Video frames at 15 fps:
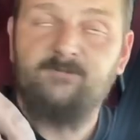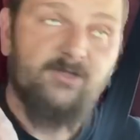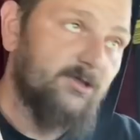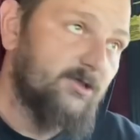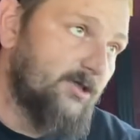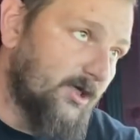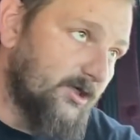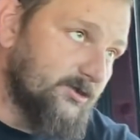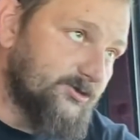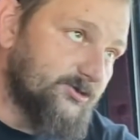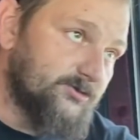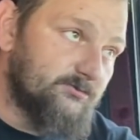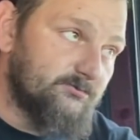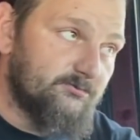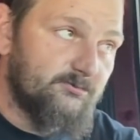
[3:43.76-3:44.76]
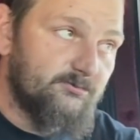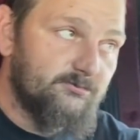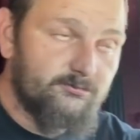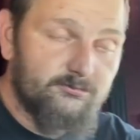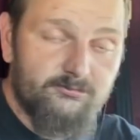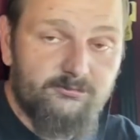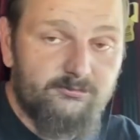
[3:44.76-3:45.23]
Because
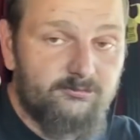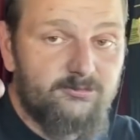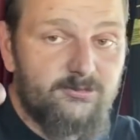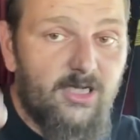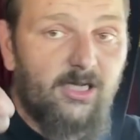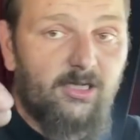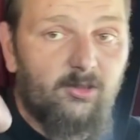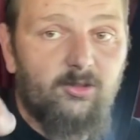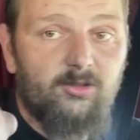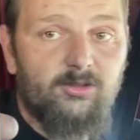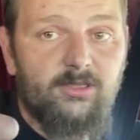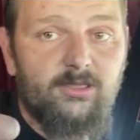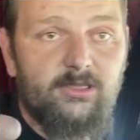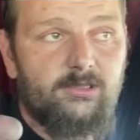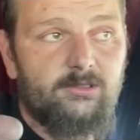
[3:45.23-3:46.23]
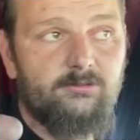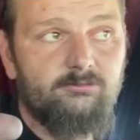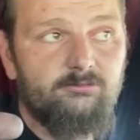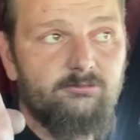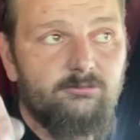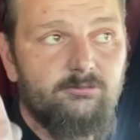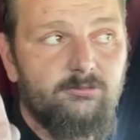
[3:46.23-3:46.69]
not only
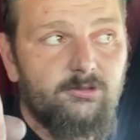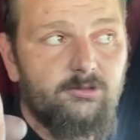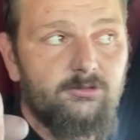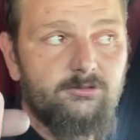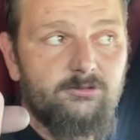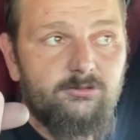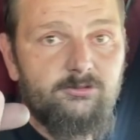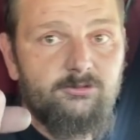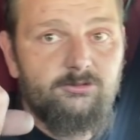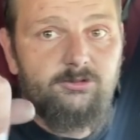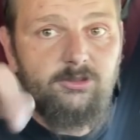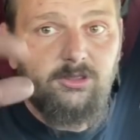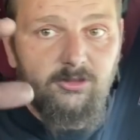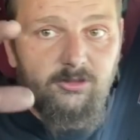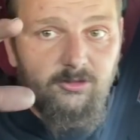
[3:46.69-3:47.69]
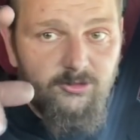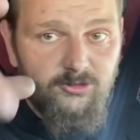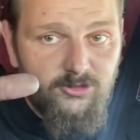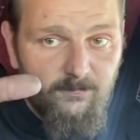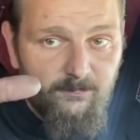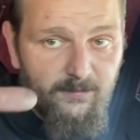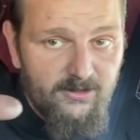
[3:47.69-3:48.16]
do you lose
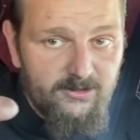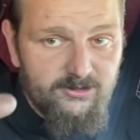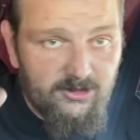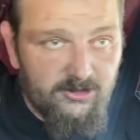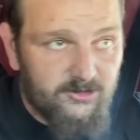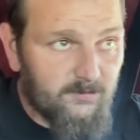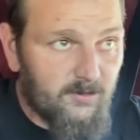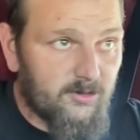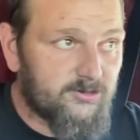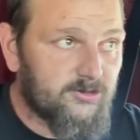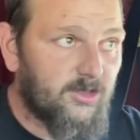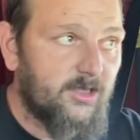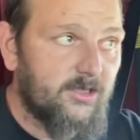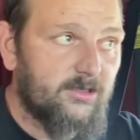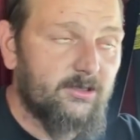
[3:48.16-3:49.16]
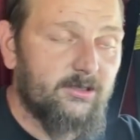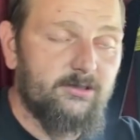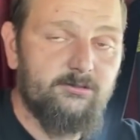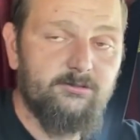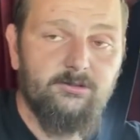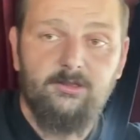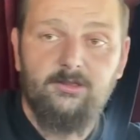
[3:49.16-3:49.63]
your business most likely,
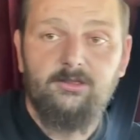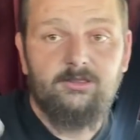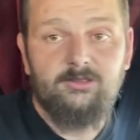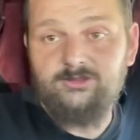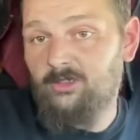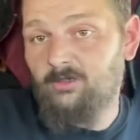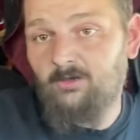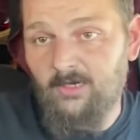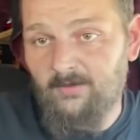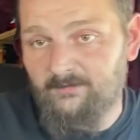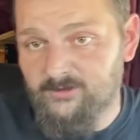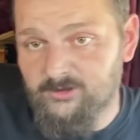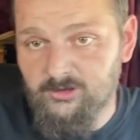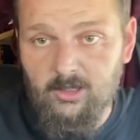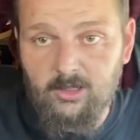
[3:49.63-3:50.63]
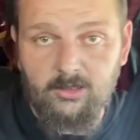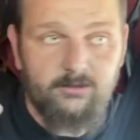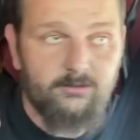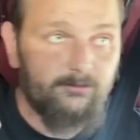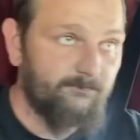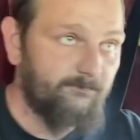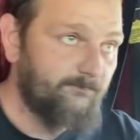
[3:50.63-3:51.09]
because you don't have a truck,
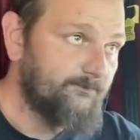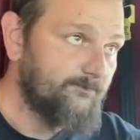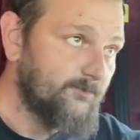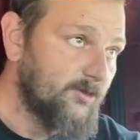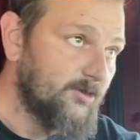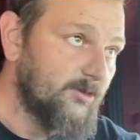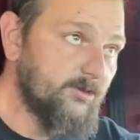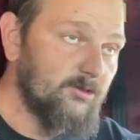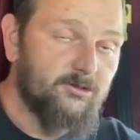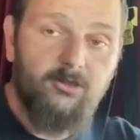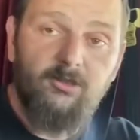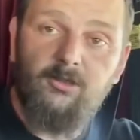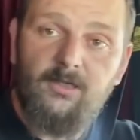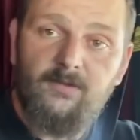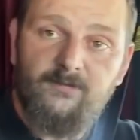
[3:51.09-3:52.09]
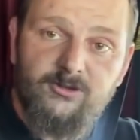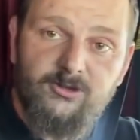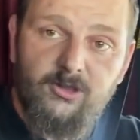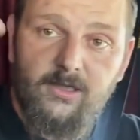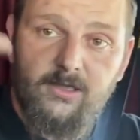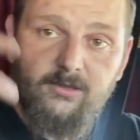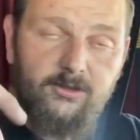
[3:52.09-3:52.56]
you don't have a
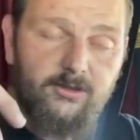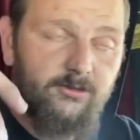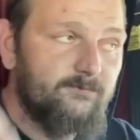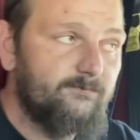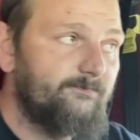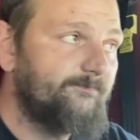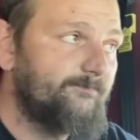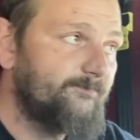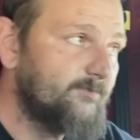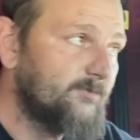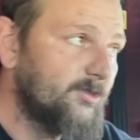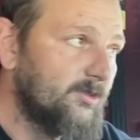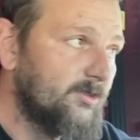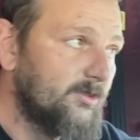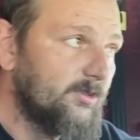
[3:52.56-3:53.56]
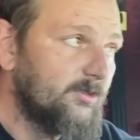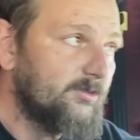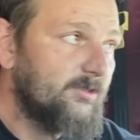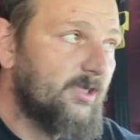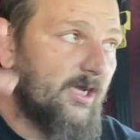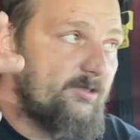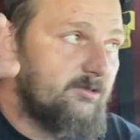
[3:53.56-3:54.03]
trailer,
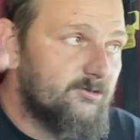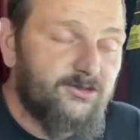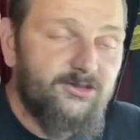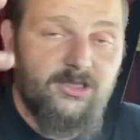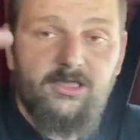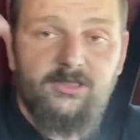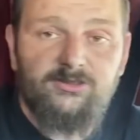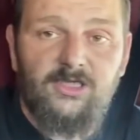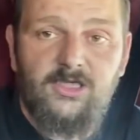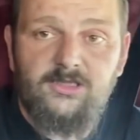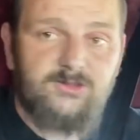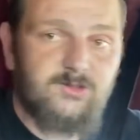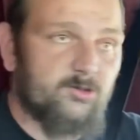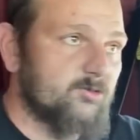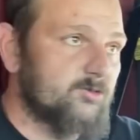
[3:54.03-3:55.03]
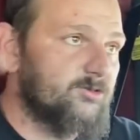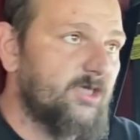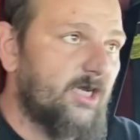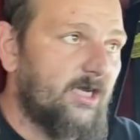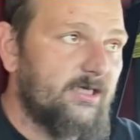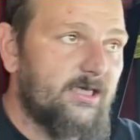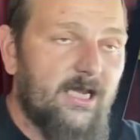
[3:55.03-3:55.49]
now your CSA score's
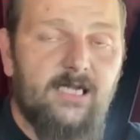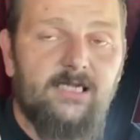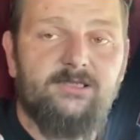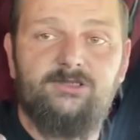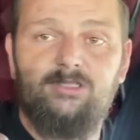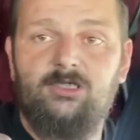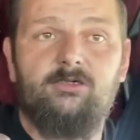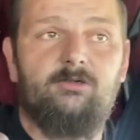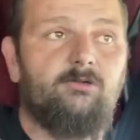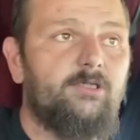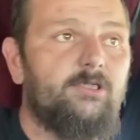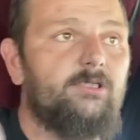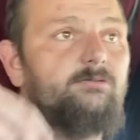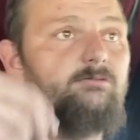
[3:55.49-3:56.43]
got an accident on it.